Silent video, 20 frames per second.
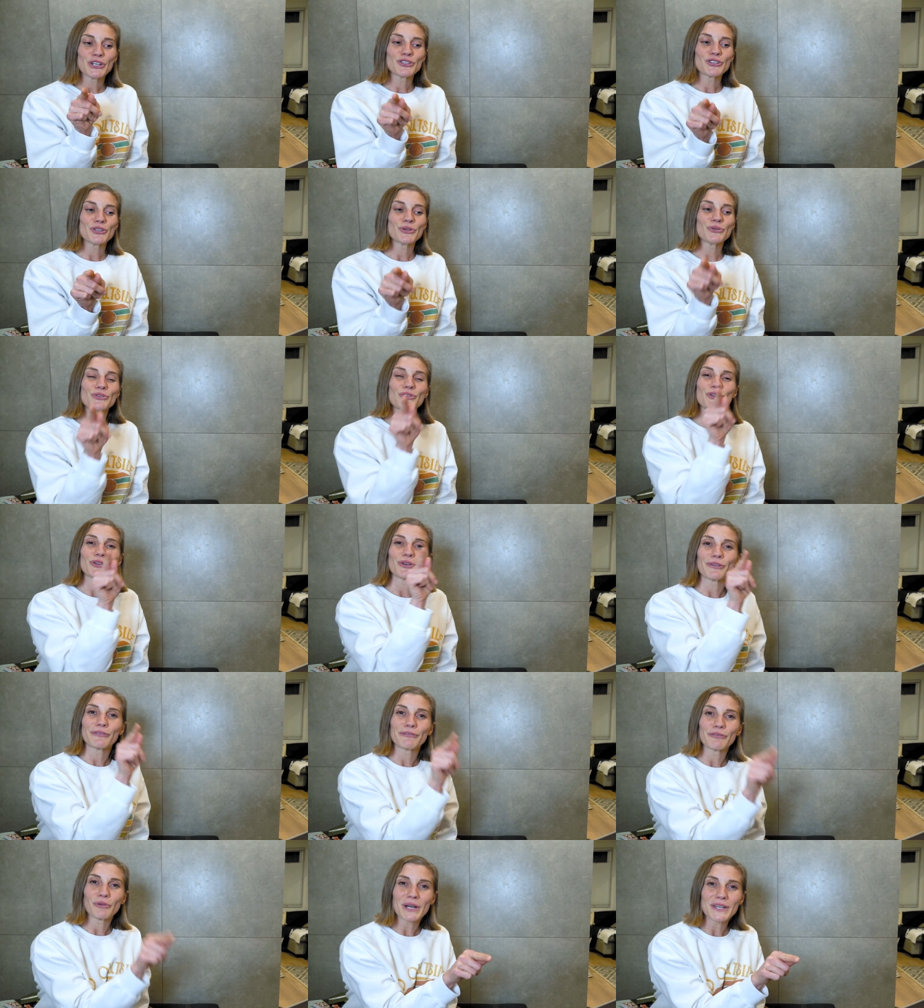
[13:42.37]
to do
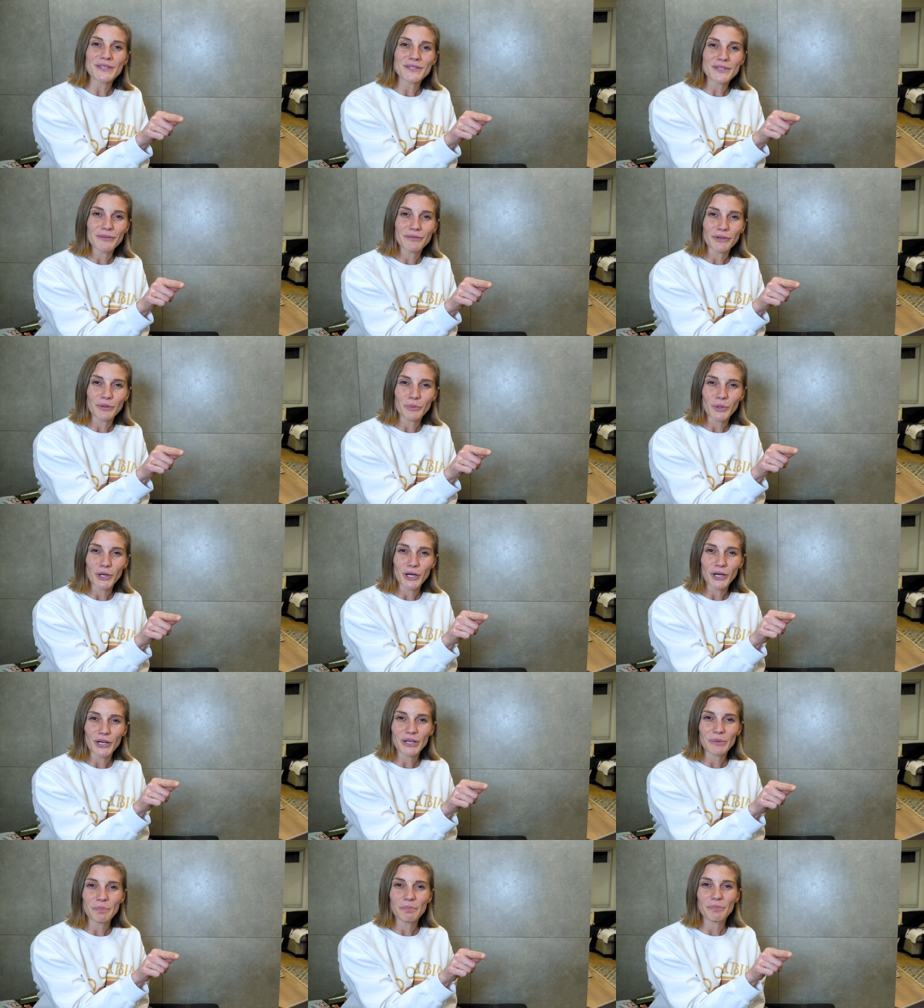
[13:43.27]
your voiceover
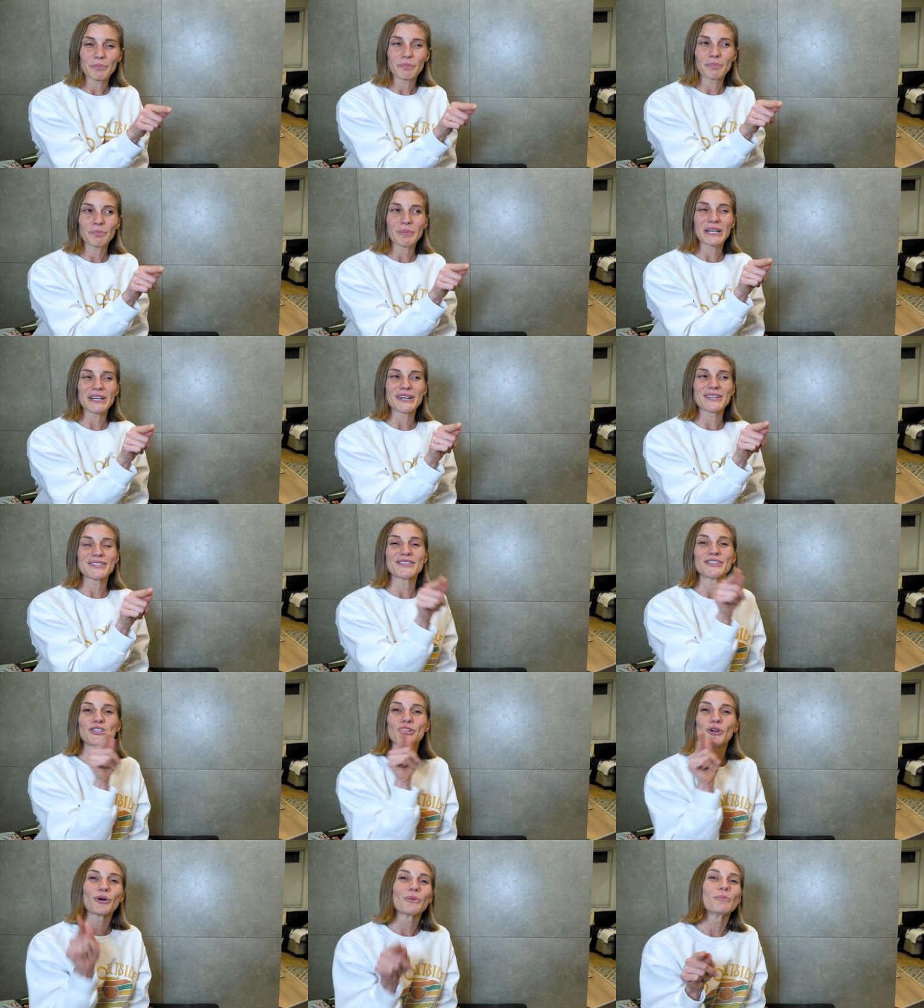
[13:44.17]
work because
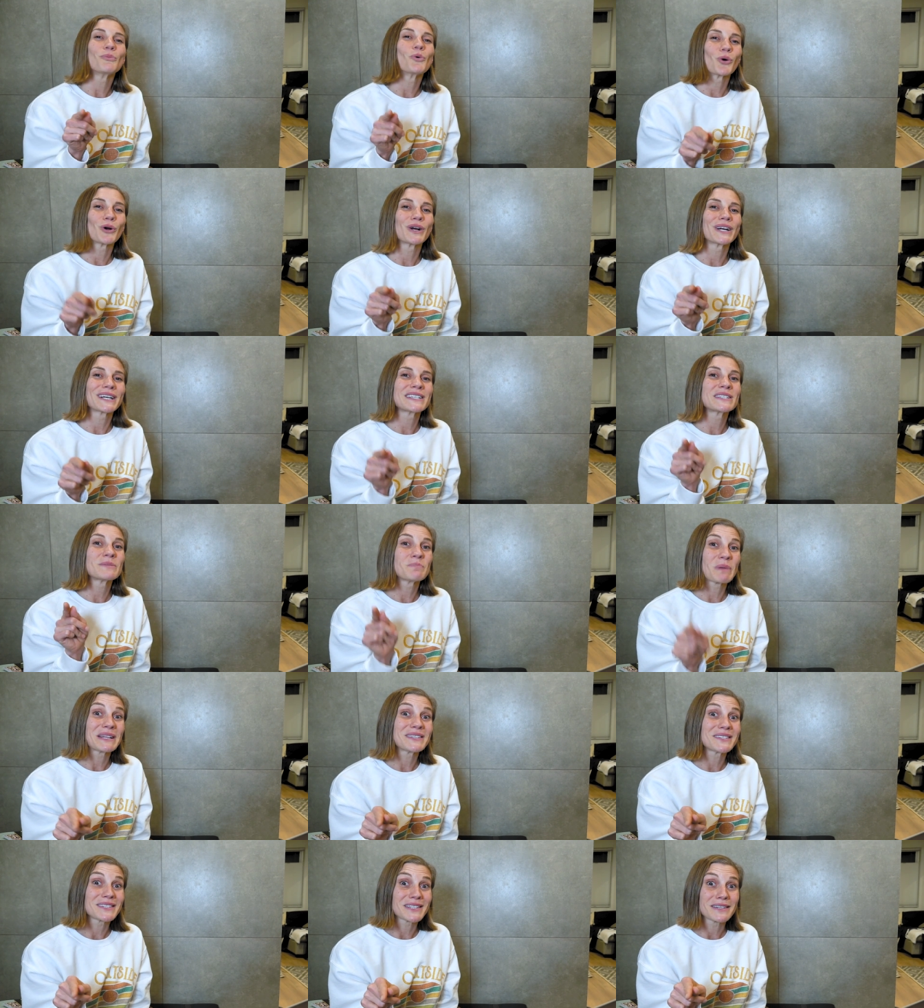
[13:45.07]
you're more
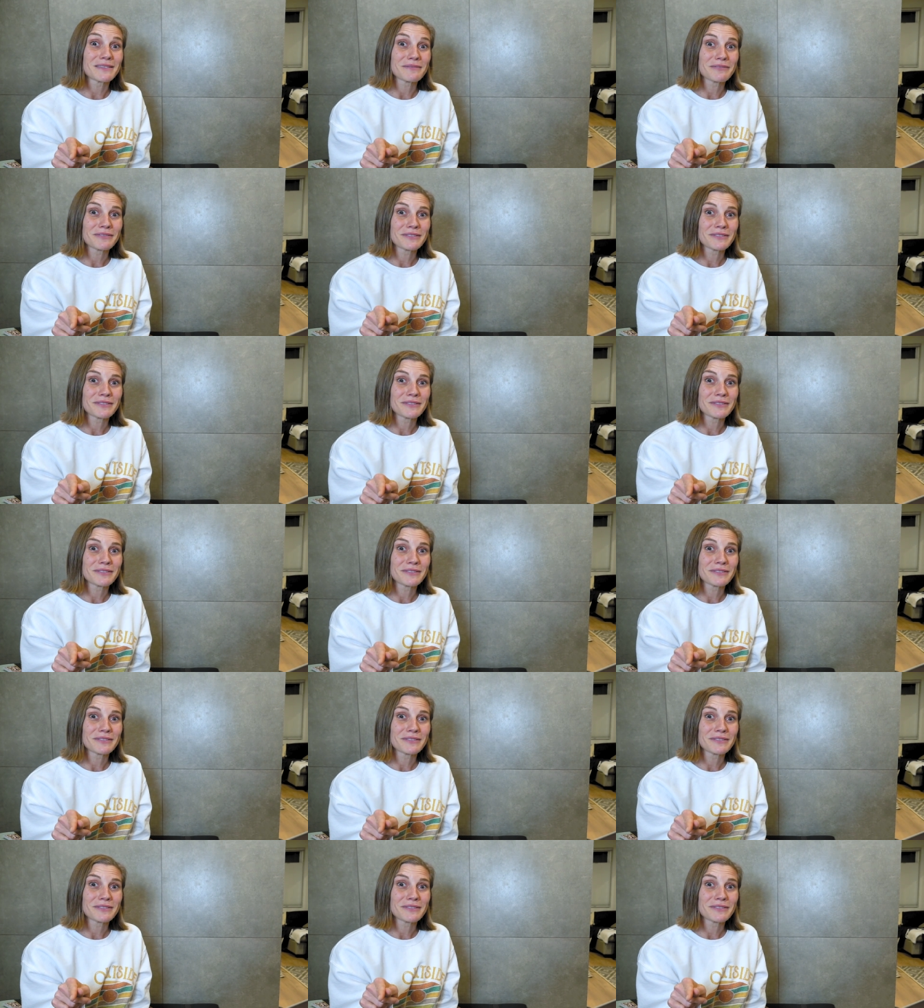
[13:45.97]
expensive.